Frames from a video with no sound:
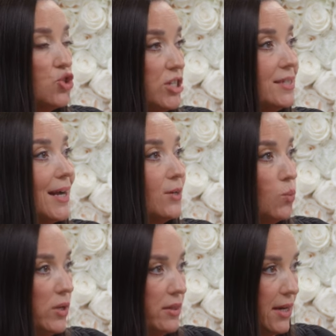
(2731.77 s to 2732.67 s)
She signed
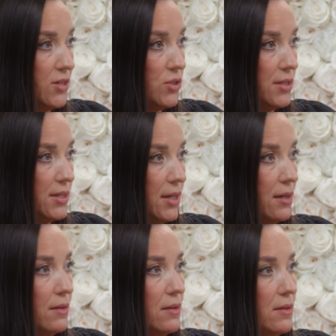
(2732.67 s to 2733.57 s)
with an agency.
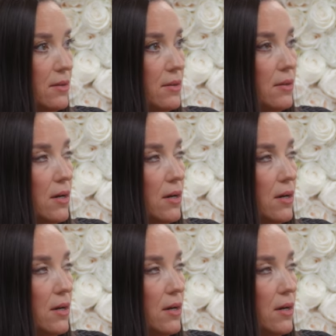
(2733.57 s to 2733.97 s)
Gotcha.